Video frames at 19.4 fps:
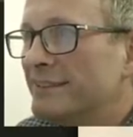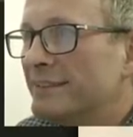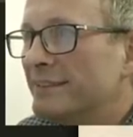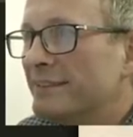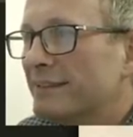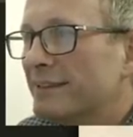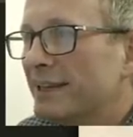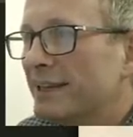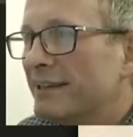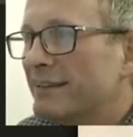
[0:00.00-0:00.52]

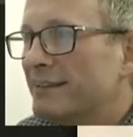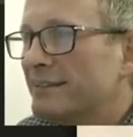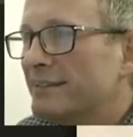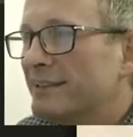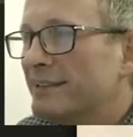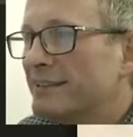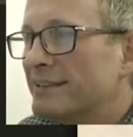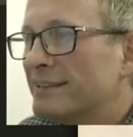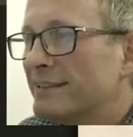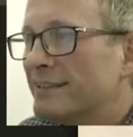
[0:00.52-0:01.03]
Okay,
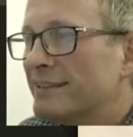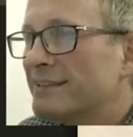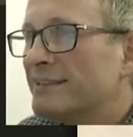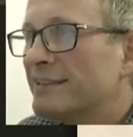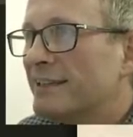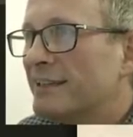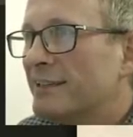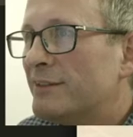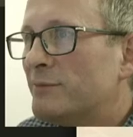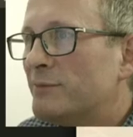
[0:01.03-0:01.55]
these are
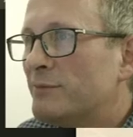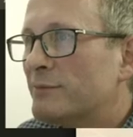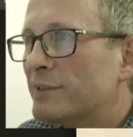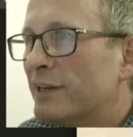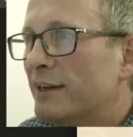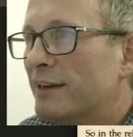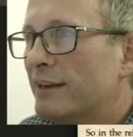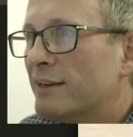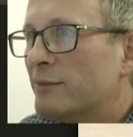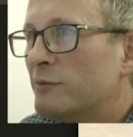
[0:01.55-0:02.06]
some
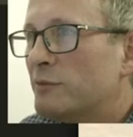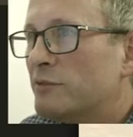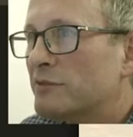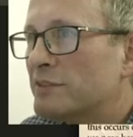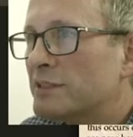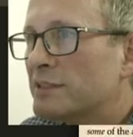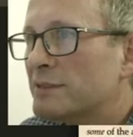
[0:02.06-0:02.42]
kind of water